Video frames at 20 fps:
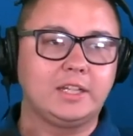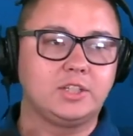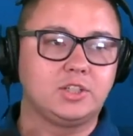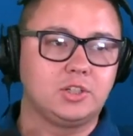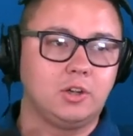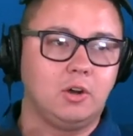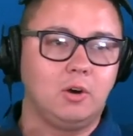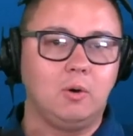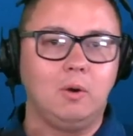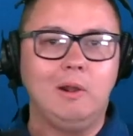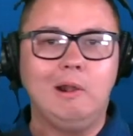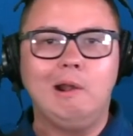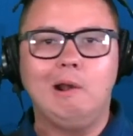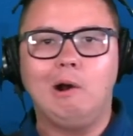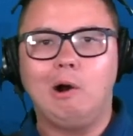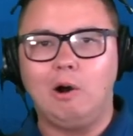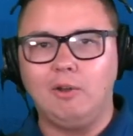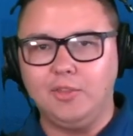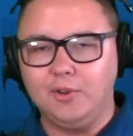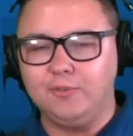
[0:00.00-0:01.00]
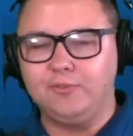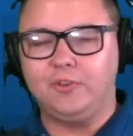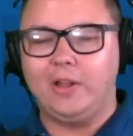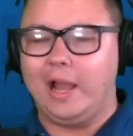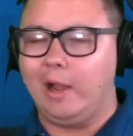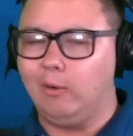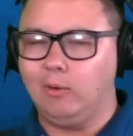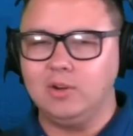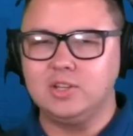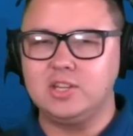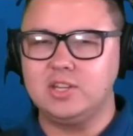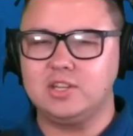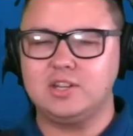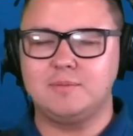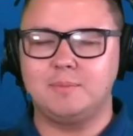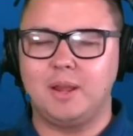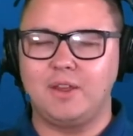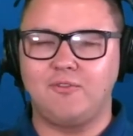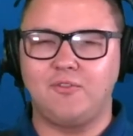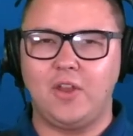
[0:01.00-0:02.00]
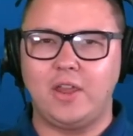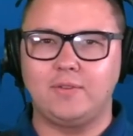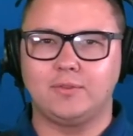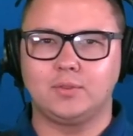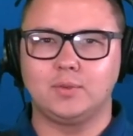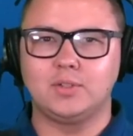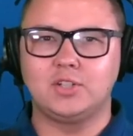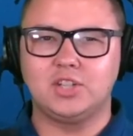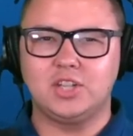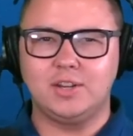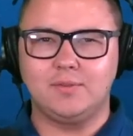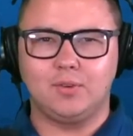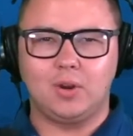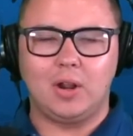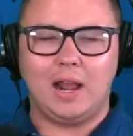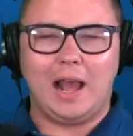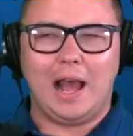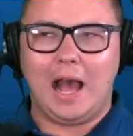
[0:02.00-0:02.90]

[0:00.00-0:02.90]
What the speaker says: So although Flowers isn't my favorite receiver,